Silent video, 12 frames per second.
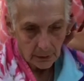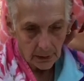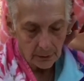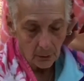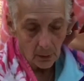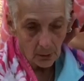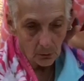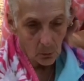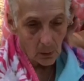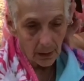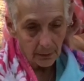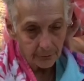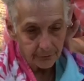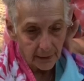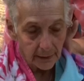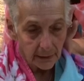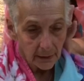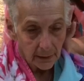I know I'll
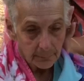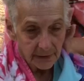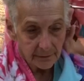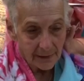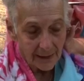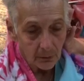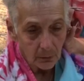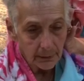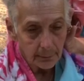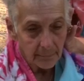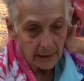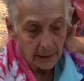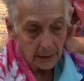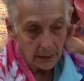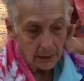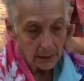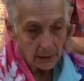qualify because I only make...